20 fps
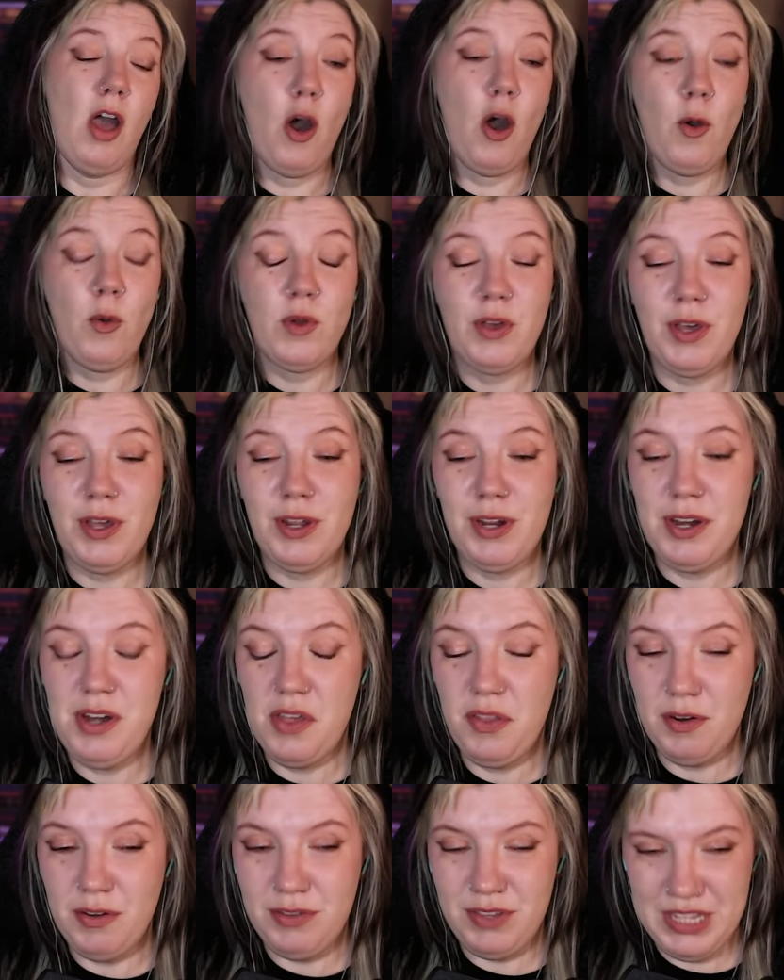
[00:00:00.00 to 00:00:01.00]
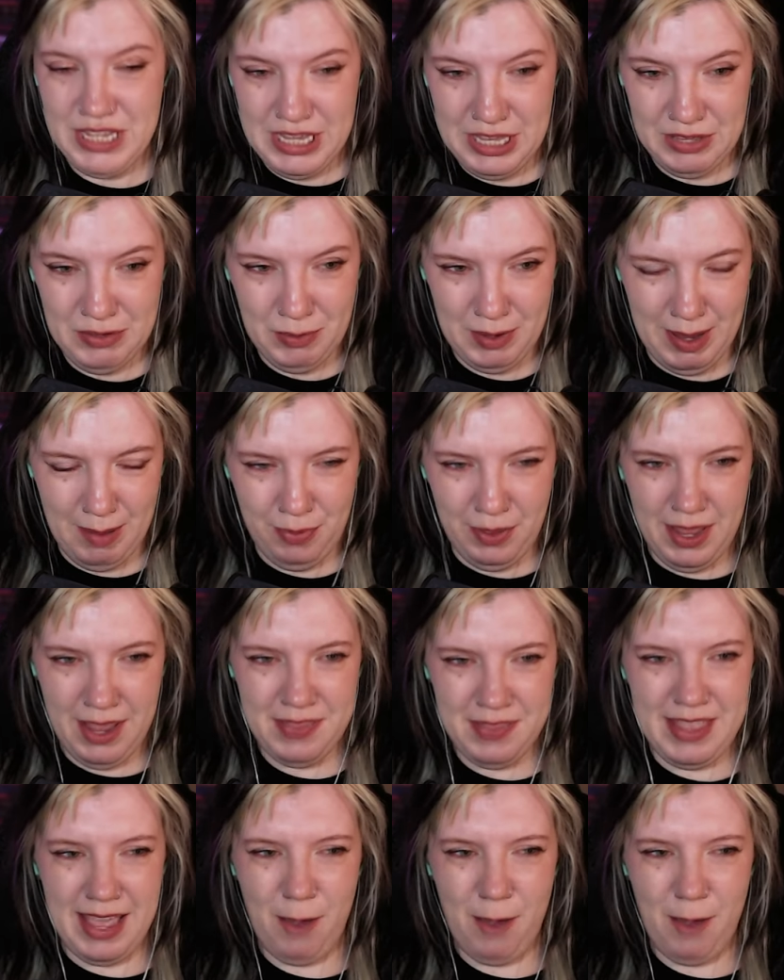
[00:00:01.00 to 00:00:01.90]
Oh good, another decoy plan.